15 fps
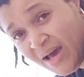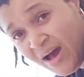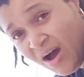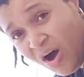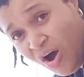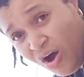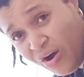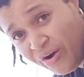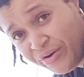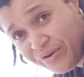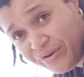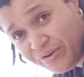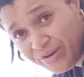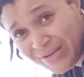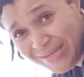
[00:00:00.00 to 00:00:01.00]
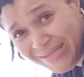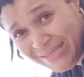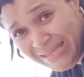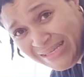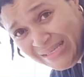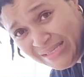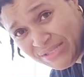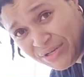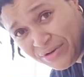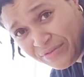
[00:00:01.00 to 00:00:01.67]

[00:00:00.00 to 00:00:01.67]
a harder and an easier